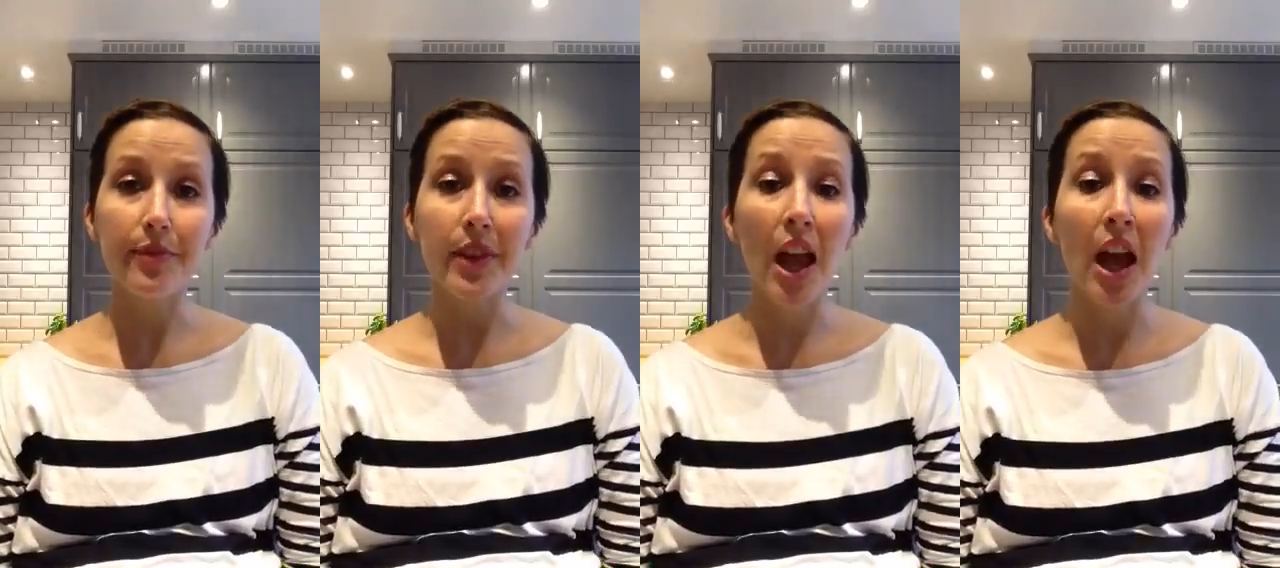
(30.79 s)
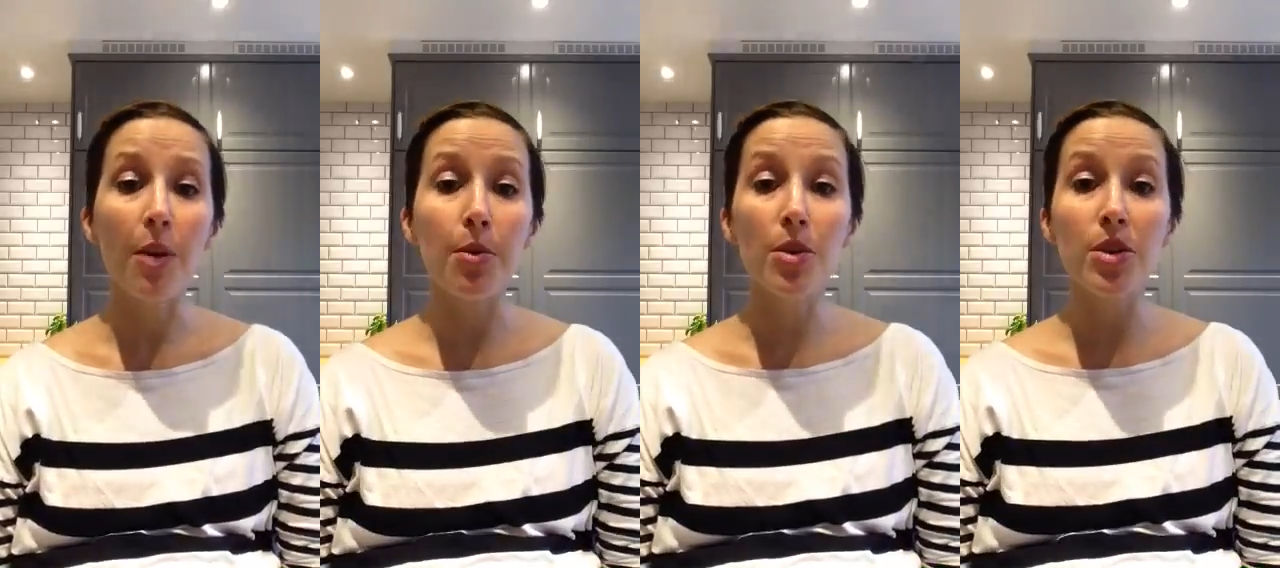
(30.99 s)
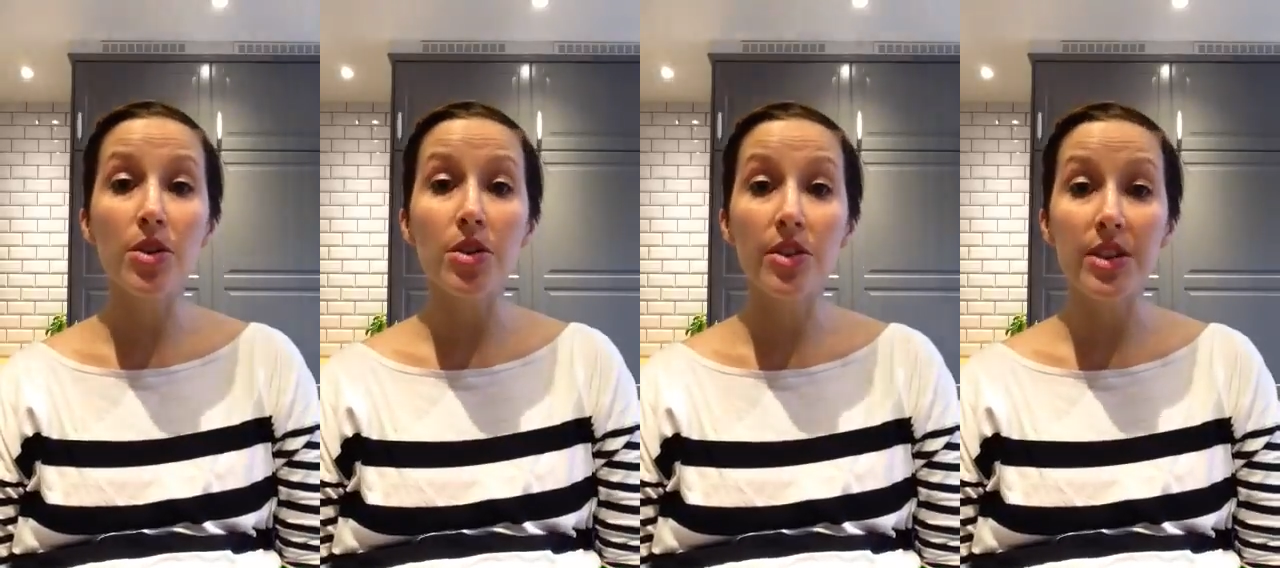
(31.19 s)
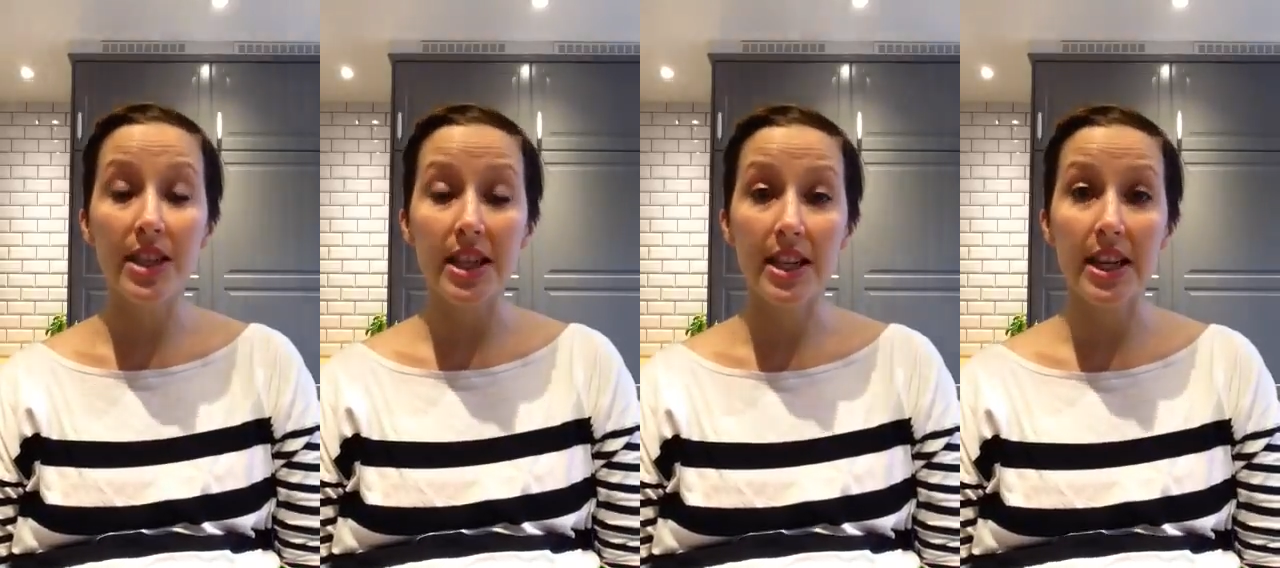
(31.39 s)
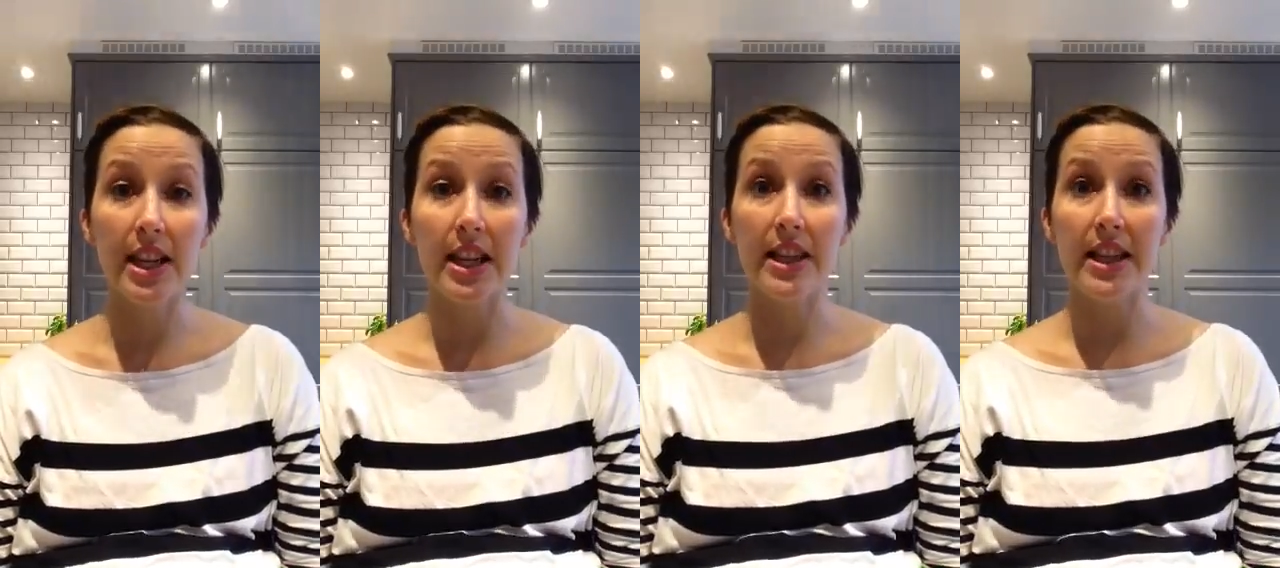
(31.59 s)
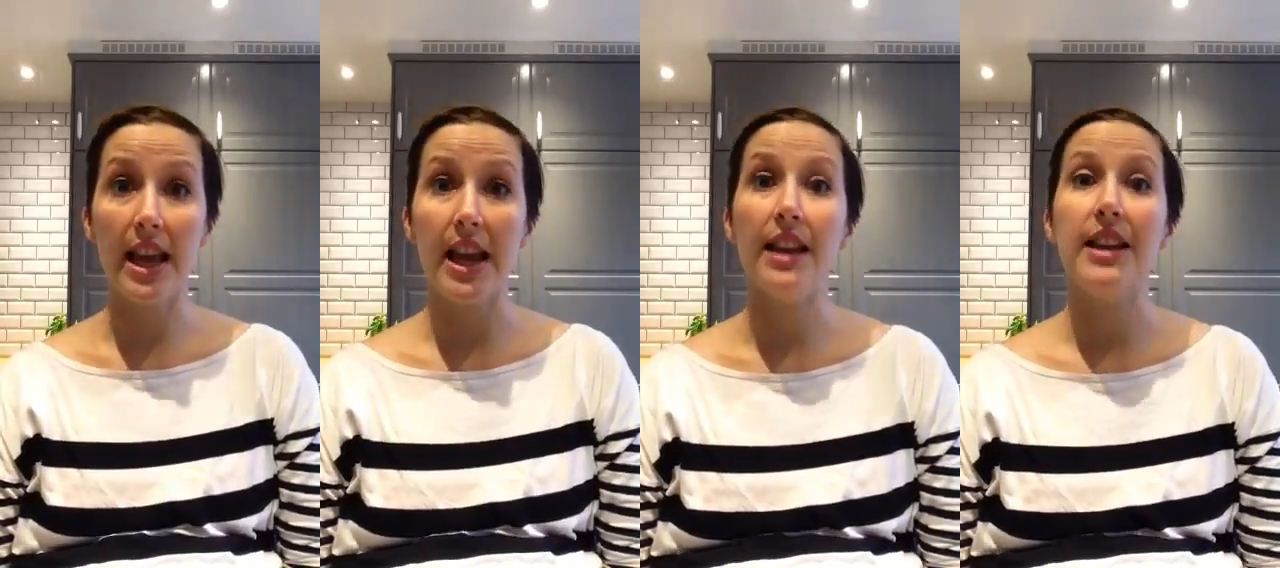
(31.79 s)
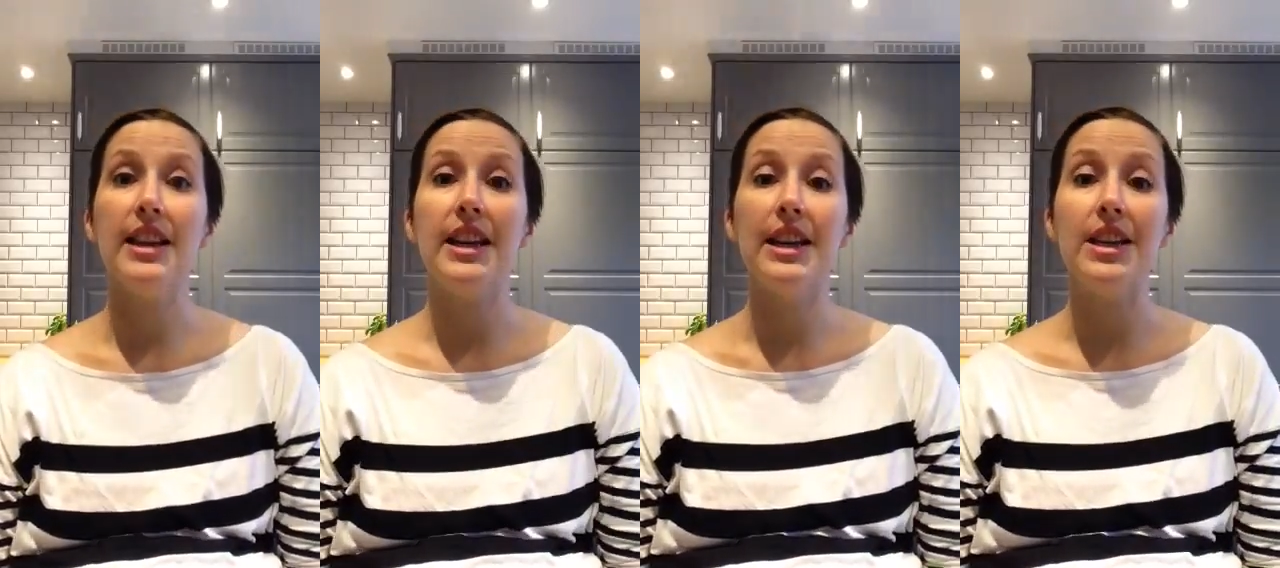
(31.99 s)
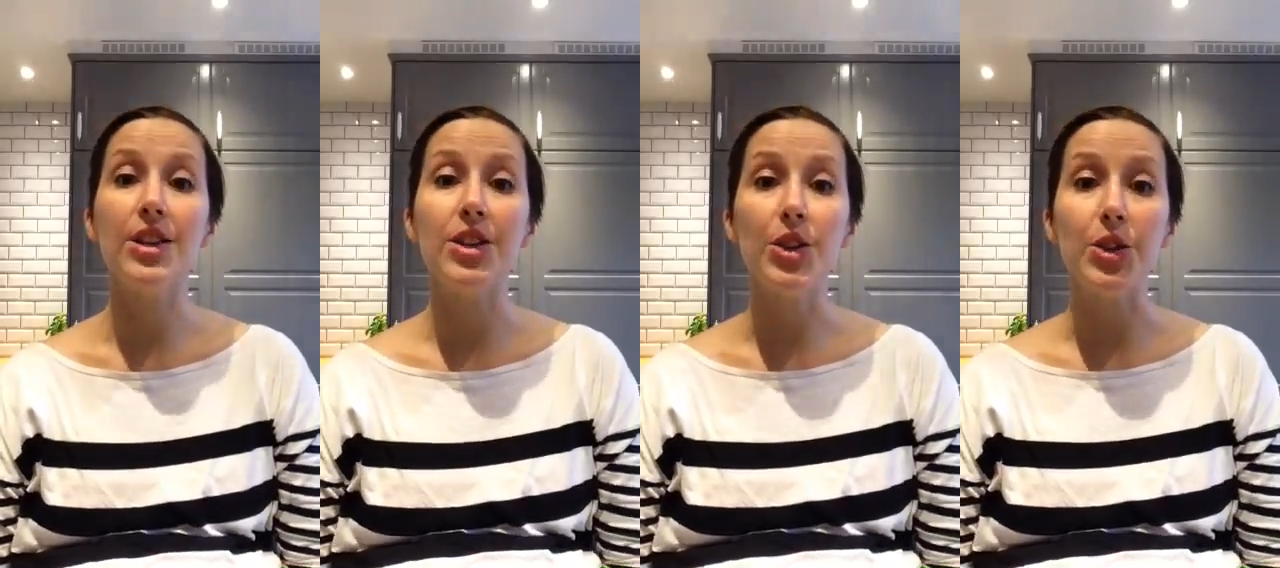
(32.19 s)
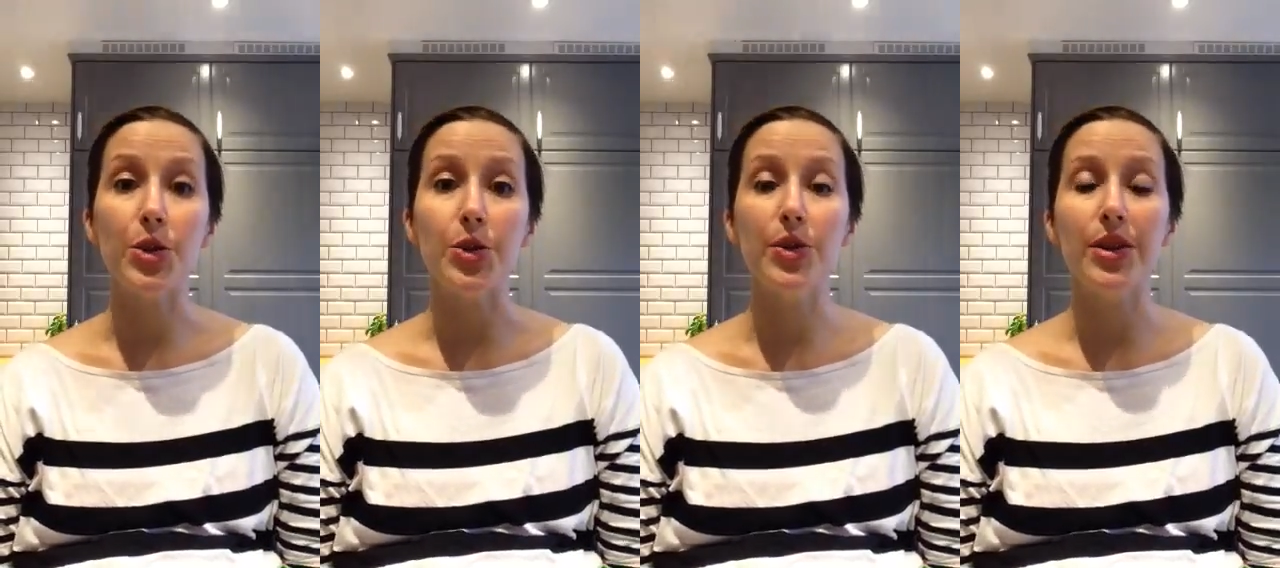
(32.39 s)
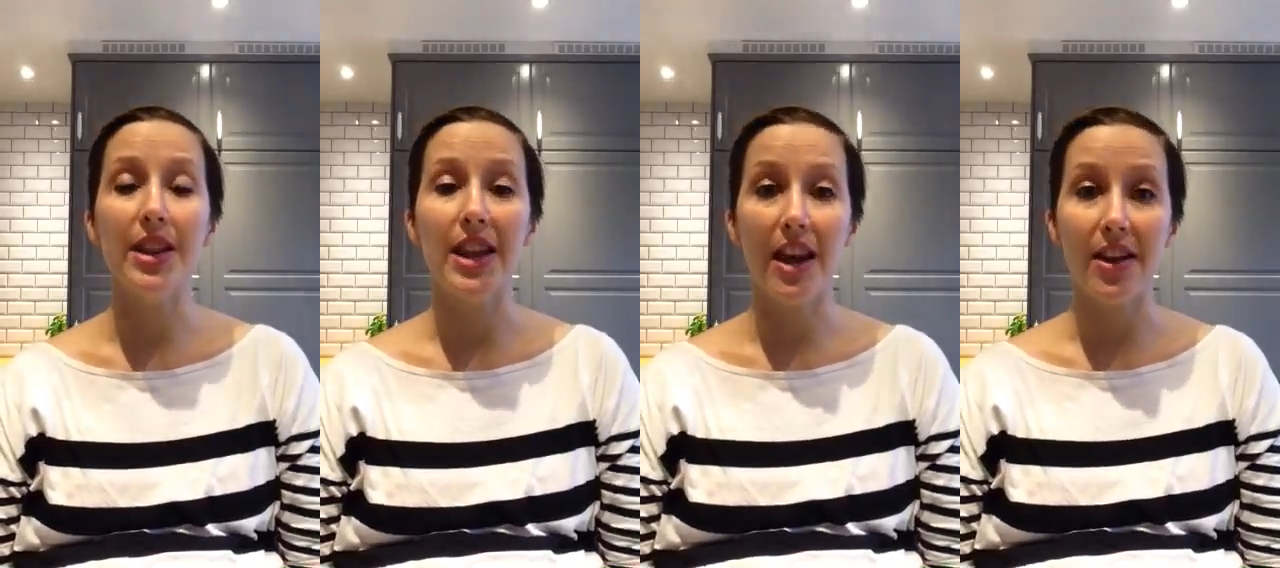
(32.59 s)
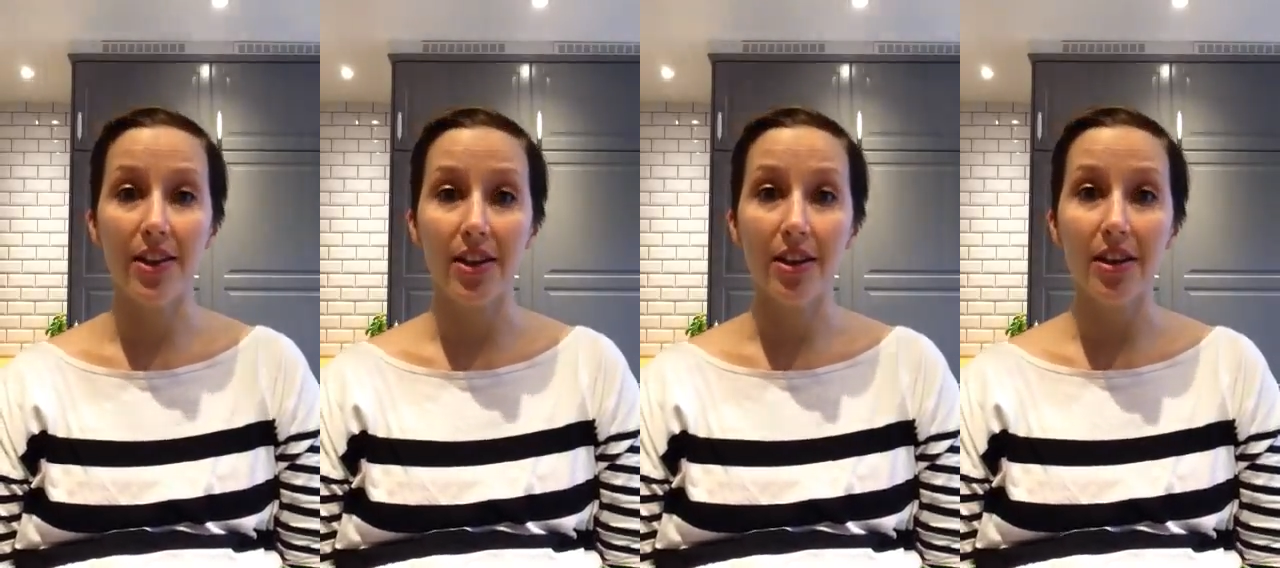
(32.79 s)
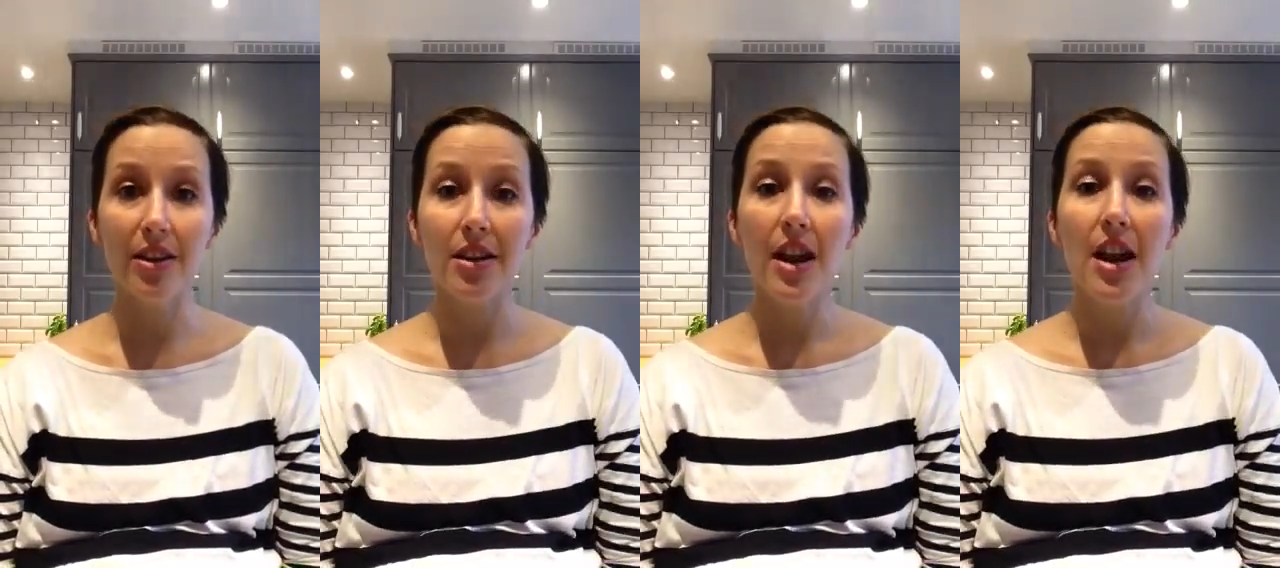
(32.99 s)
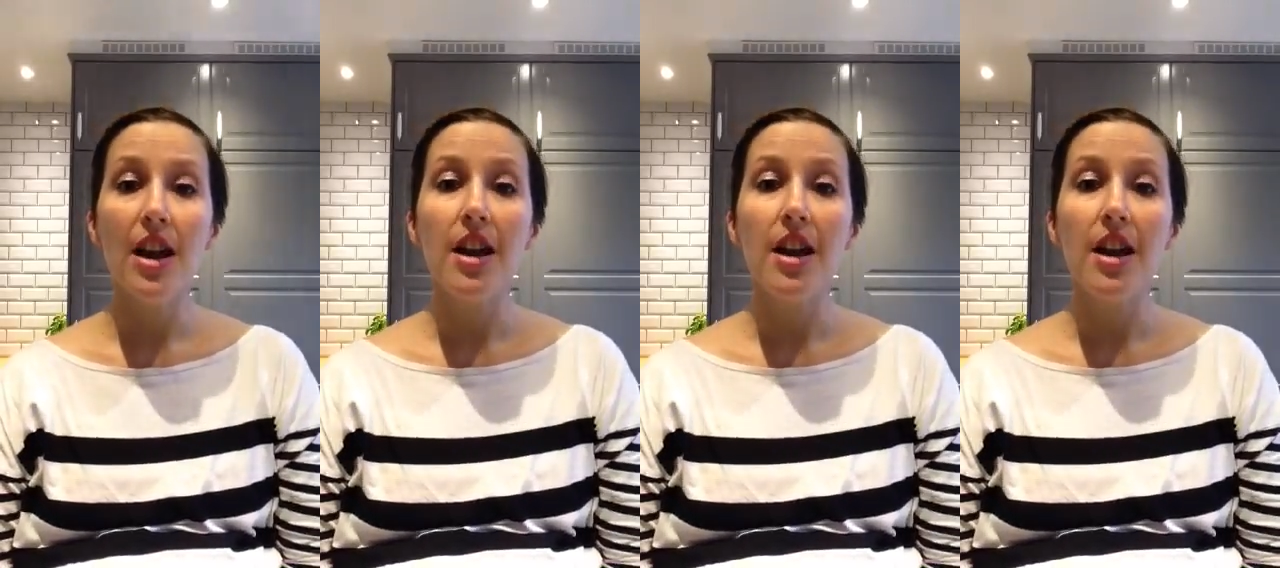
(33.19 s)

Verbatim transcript: I will also dig then into leather,